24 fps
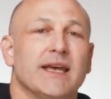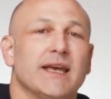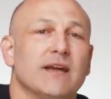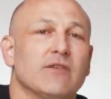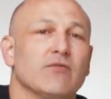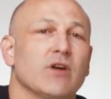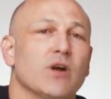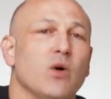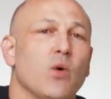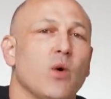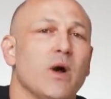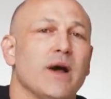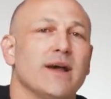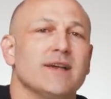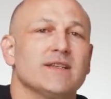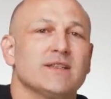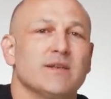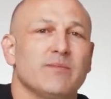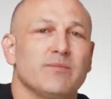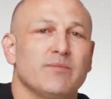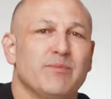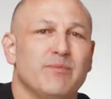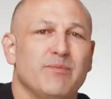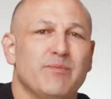it
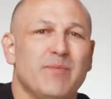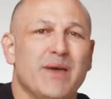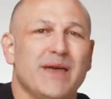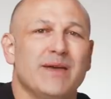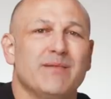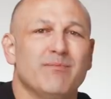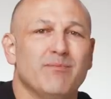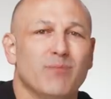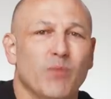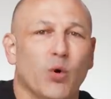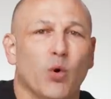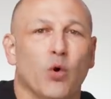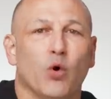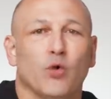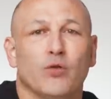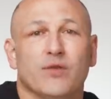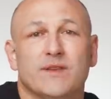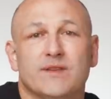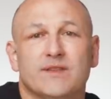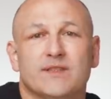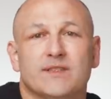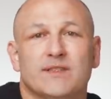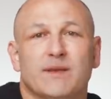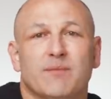requires a bit more
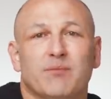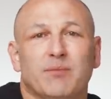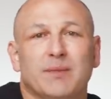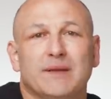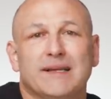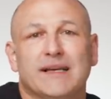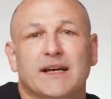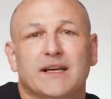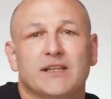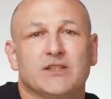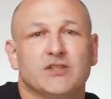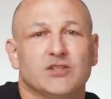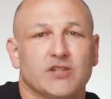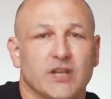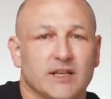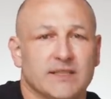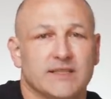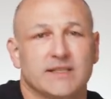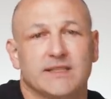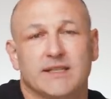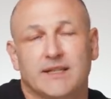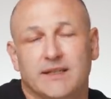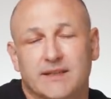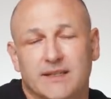than simply
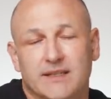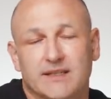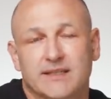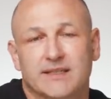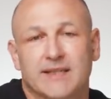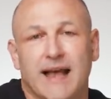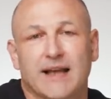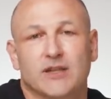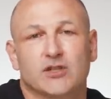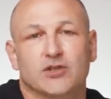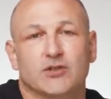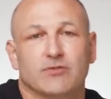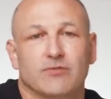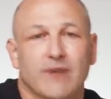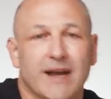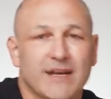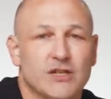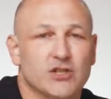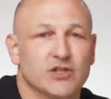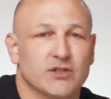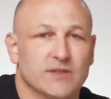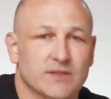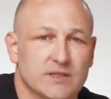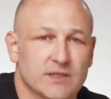adjusting the
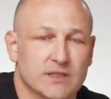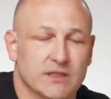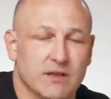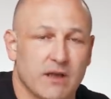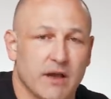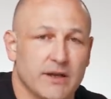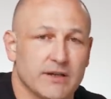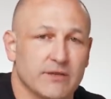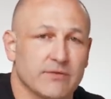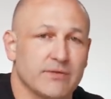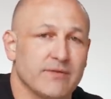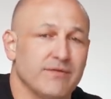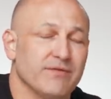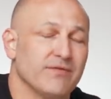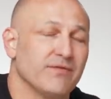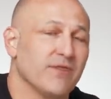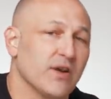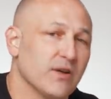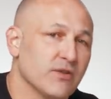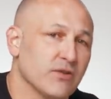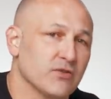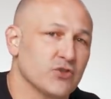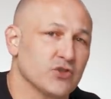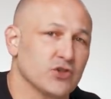saturation slider in
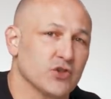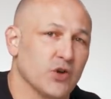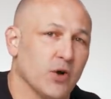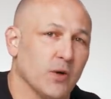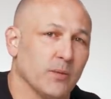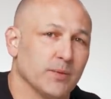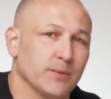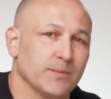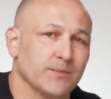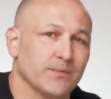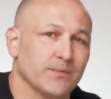Photoshop.